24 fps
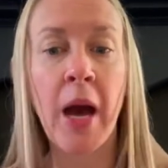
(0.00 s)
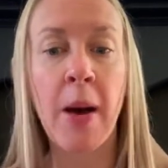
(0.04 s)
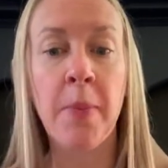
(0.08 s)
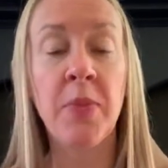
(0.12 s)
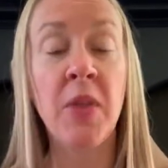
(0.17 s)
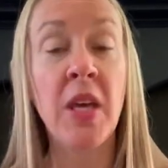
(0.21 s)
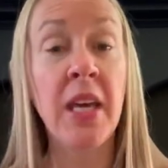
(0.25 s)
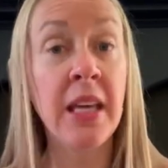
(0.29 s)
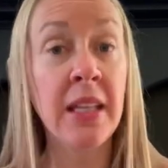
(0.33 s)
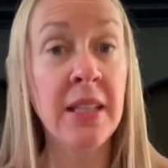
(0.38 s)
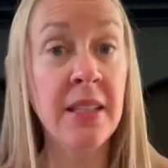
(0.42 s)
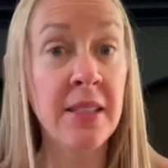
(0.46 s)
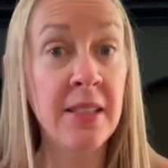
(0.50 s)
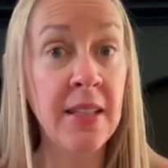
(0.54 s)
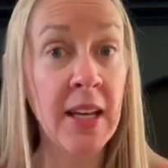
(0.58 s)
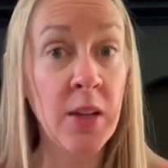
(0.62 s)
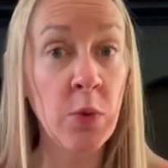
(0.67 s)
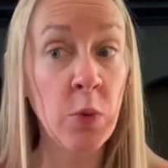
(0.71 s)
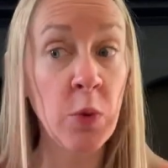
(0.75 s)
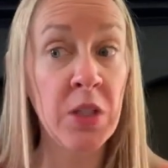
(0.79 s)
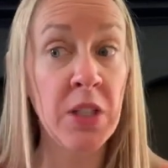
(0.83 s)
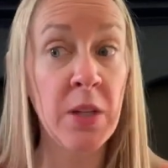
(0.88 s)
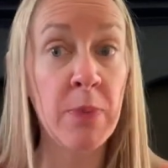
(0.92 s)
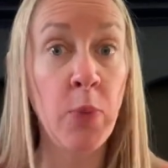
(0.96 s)
They can stand
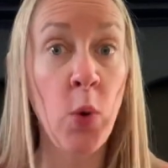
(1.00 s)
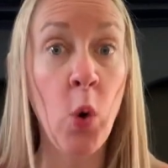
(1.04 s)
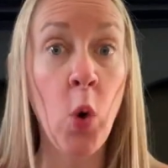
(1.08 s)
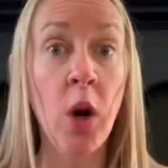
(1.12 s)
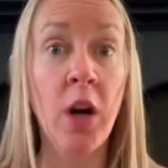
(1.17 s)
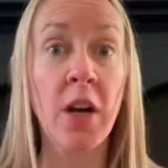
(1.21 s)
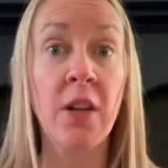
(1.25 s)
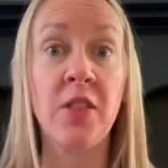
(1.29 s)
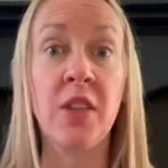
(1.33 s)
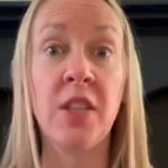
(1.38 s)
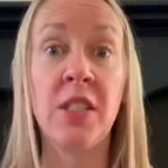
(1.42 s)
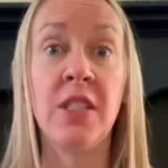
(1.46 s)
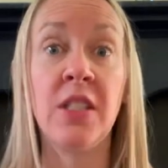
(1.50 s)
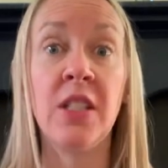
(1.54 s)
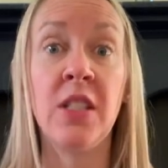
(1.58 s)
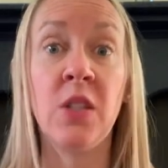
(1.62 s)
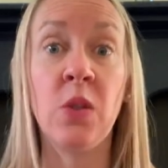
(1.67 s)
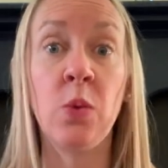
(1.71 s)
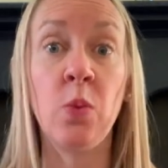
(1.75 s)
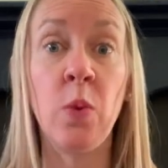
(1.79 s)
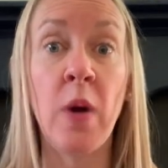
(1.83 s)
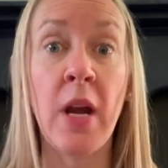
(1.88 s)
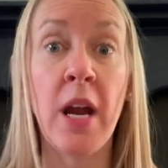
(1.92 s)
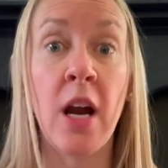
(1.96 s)
with support. This is
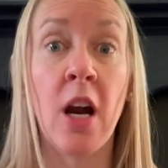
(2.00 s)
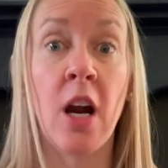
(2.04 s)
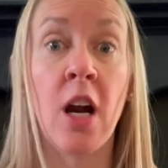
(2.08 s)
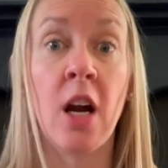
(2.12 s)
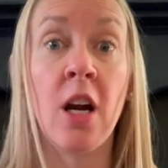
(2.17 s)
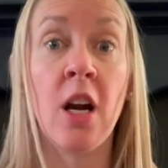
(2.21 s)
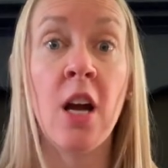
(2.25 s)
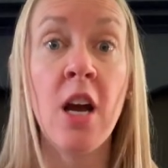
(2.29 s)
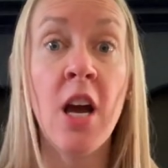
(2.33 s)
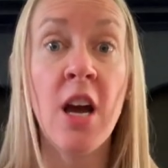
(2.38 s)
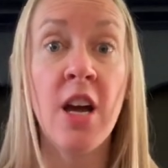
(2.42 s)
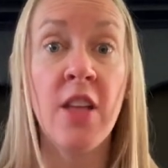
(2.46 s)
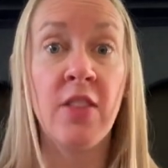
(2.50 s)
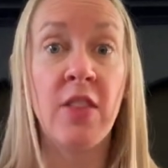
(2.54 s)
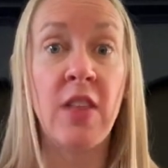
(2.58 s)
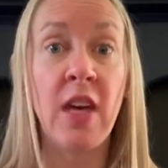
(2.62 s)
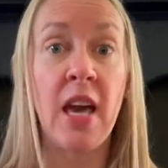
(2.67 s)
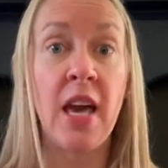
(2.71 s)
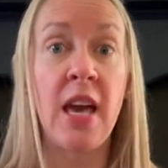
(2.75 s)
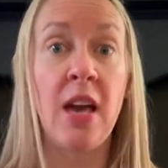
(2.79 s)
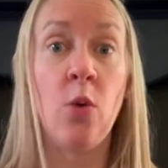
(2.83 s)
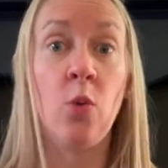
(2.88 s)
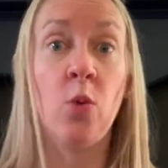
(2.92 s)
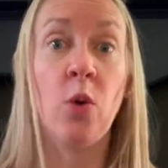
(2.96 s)
where
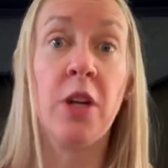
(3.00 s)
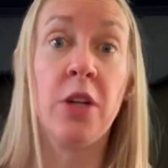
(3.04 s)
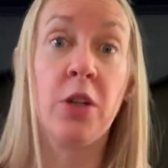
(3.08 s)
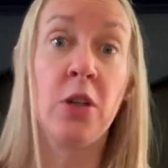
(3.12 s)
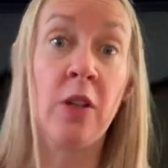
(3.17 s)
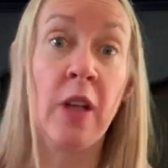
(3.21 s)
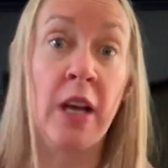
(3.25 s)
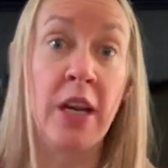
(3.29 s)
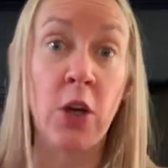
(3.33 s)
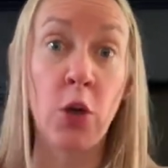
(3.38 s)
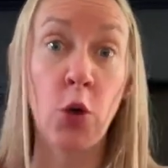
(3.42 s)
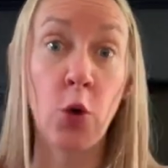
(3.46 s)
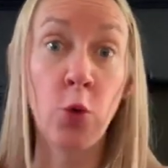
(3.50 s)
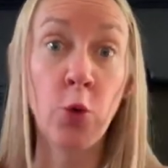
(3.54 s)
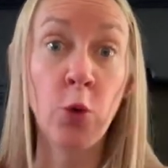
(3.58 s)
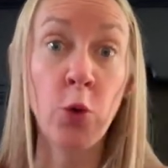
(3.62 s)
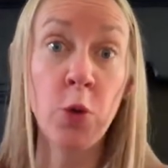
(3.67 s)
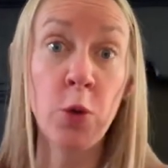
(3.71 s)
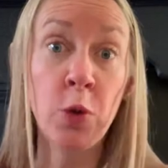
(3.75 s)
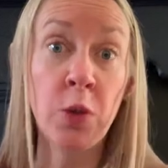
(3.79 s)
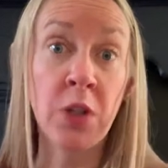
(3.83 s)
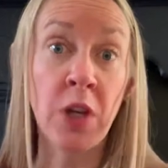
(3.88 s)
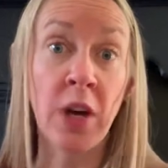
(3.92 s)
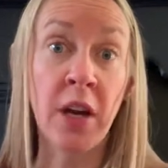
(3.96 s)
they would like
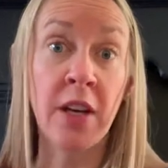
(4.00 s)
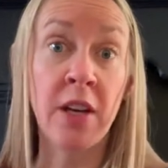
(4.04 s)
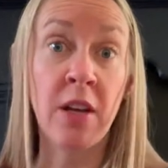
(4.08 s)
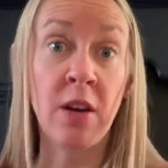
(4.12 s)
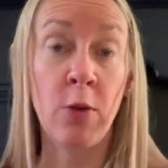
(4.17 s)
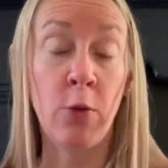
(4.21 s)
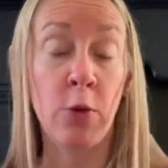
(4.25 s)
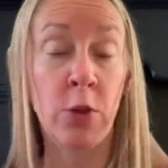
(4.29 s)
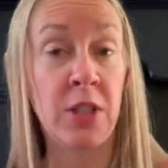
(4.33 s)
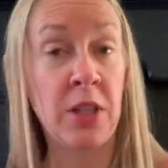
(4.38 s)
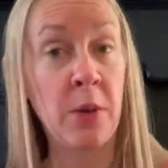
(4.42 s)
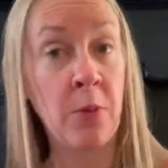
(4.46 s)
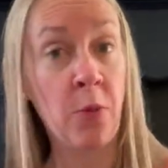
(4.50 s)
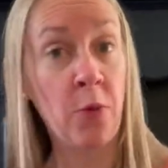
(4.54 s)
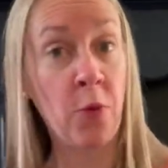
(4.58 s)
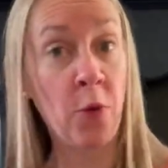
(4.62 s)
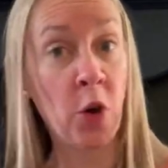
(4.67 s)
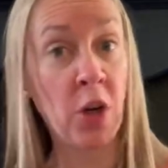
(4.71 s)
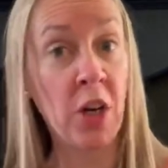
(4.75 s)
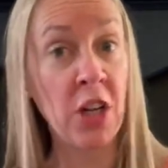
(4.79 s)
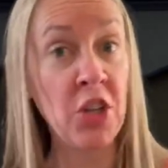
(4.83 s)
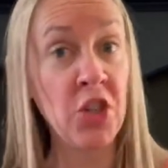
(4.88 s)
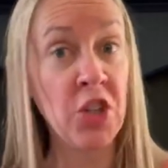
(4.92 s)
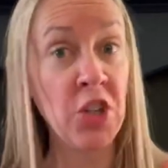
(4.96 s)
cruise on some
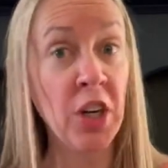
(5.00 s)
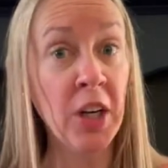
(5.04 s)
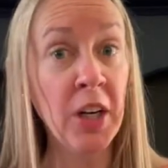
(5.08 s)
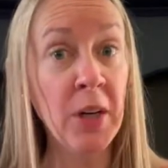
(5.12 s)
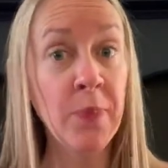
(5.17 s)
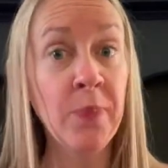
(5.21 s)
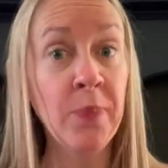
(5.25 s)
furniture.